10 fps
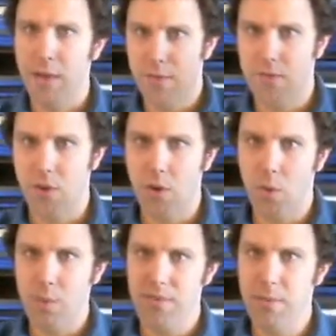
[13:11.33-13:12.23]
So
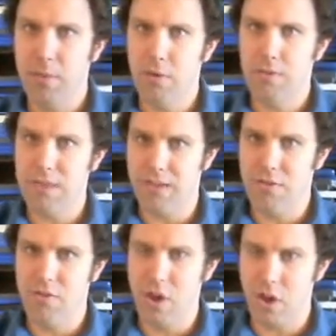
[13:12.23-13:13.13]
we see the
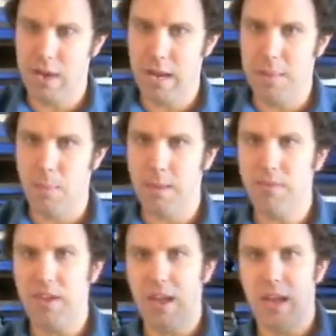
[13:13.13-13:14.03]
reflection talking, and then we
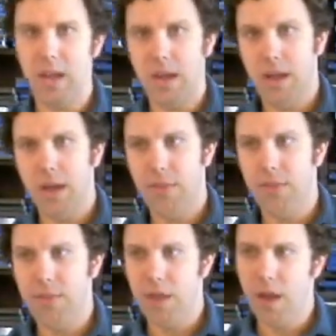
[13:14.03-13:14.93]
see
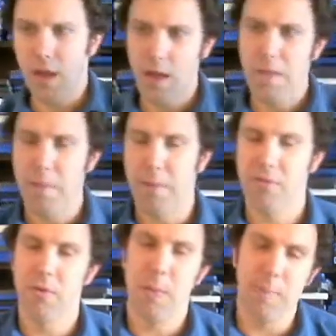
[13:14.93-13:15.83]
the person
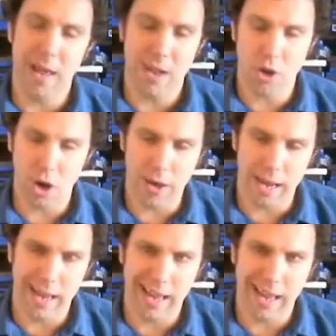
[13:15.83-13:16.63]
on the bed talking.